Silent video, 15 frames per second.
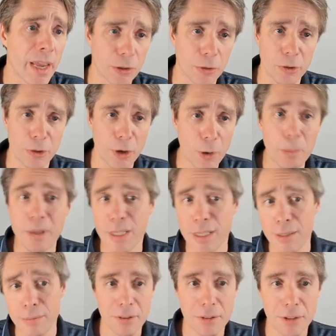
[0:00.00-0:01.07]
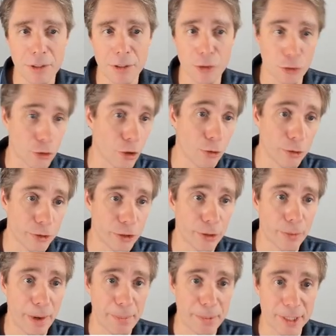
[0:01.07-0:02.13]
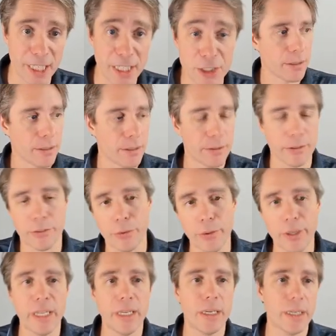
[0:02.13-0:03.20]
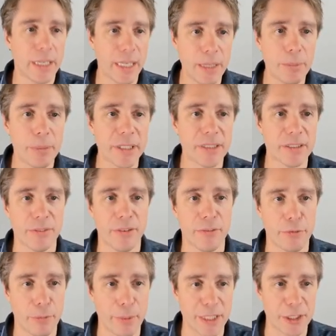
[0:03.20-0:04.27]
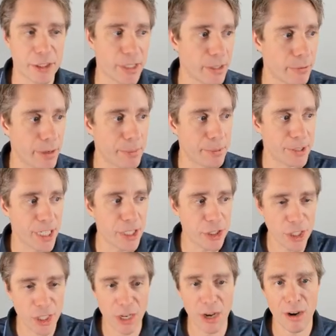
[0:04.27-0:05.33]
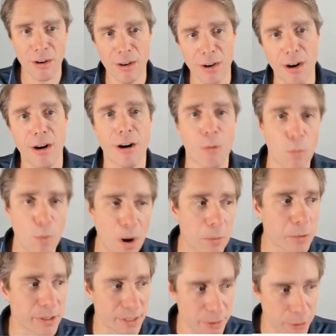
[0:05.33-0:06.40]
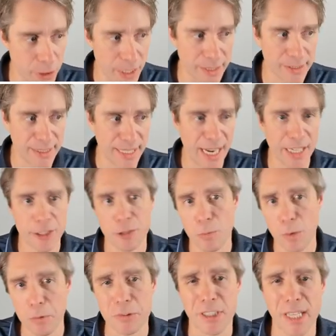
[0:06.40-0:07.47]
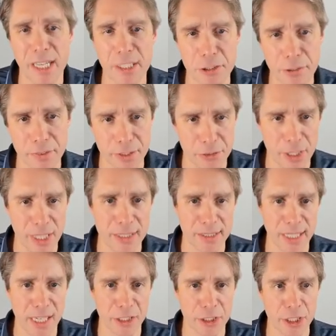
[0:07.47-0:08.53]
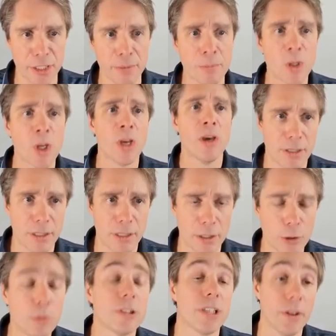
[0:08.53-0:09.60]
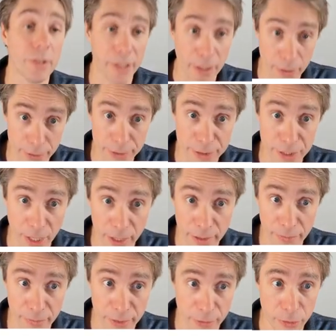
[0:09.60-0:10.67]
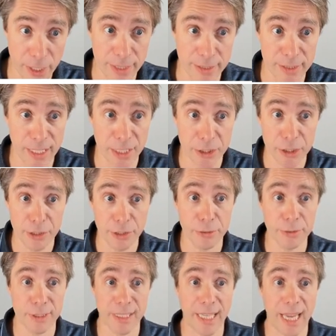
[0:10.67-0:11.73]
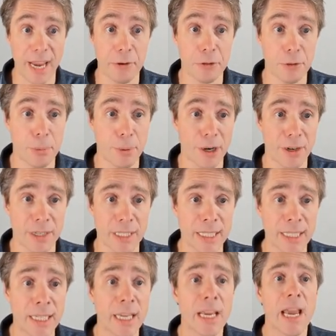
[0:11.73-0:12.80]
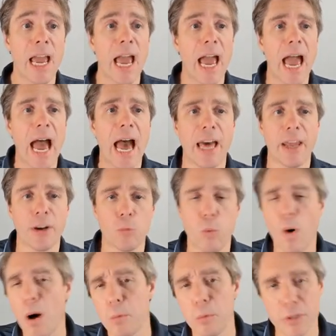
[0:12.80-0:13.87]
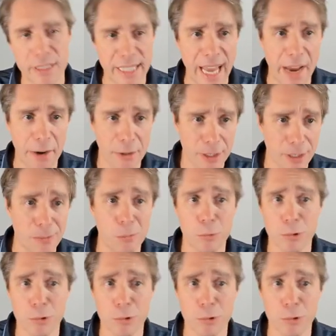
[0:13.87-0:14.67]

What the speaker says: Nobody controls your reputation. The three key pieces of information in a reputation log are: what was the transaction? What was the nature of the transaction? Who was on the other side of the transaction? Who is the counterparty? And what was the outcome?